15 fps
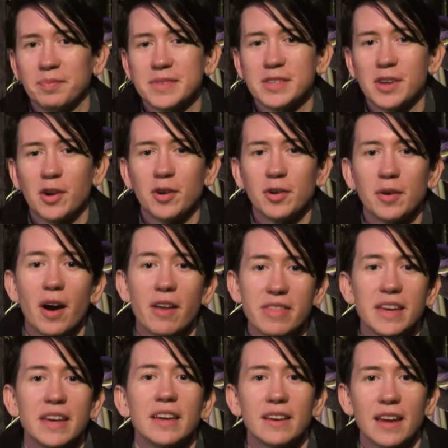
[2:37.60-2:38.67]
So I
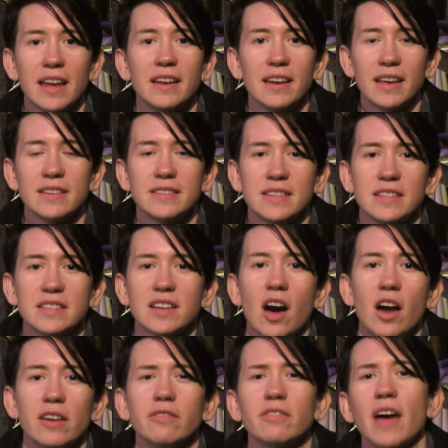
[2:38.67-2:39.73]
think it's
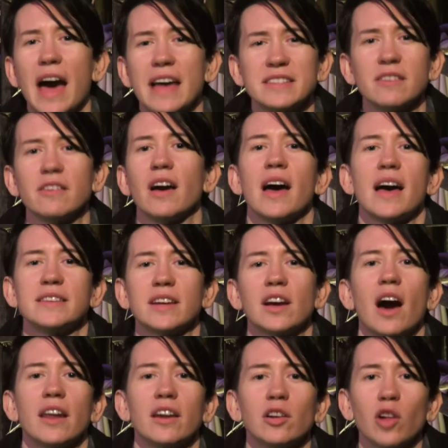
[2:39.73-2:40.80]
kind of has a
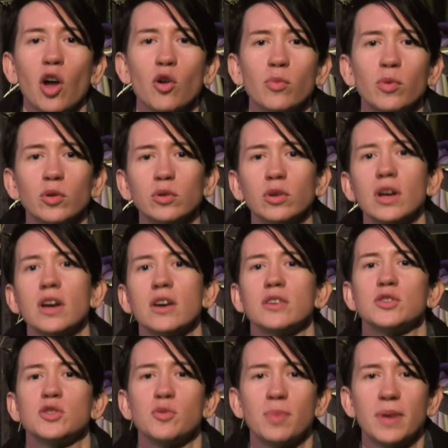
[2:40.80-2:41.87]
kind of global
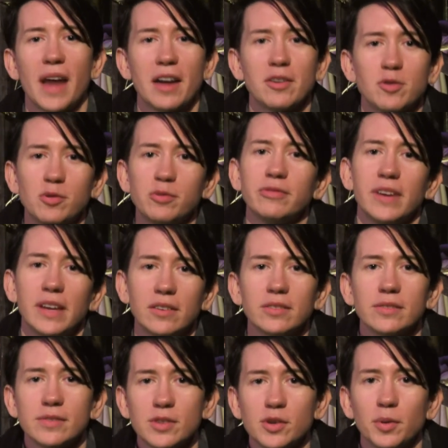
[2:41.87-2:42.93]
supernatural
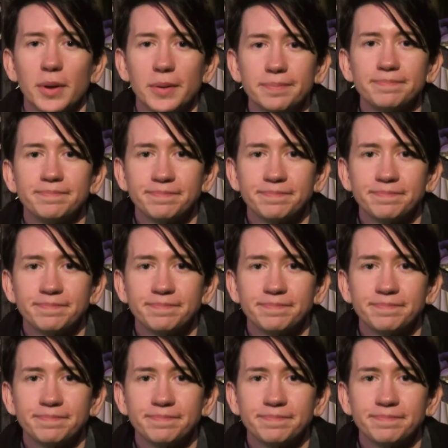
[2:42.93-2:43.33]
feel to it.